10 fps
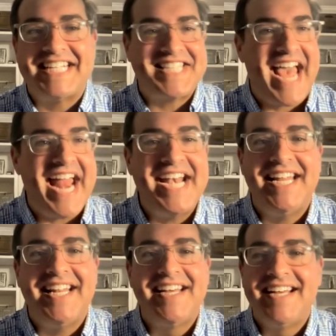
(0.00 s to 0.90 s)

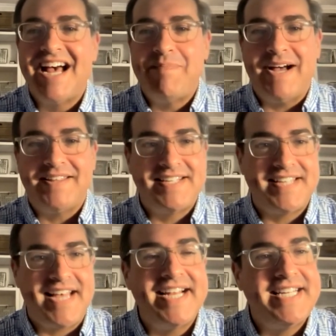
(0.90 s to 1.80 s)
excited about
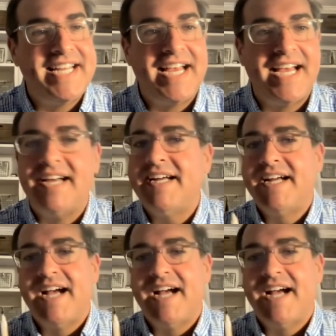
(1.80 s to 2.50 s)
this idea.